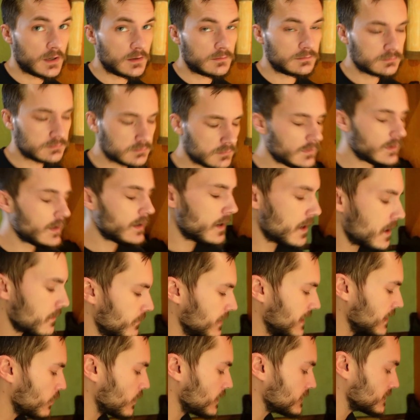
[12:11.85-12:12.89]
Right. But
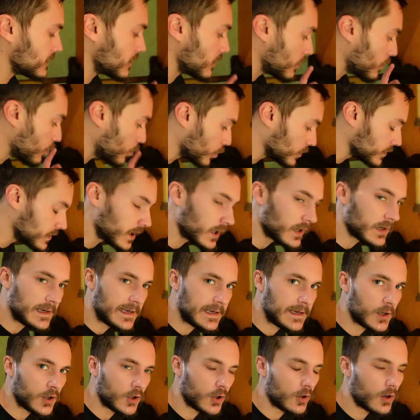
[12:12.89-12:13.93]
anyways, we're done
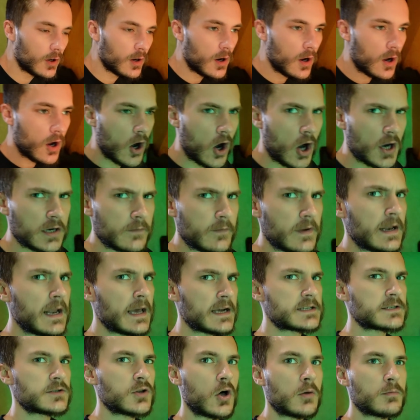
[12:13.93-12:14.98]
here onto the
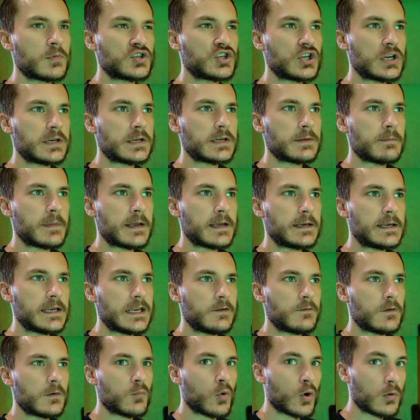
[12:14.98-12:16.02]
next claw machine to make
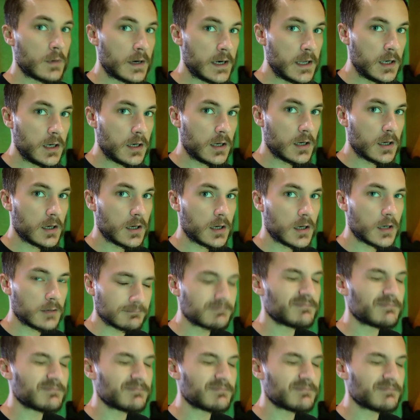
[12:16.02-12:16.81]
even more money. Let's go.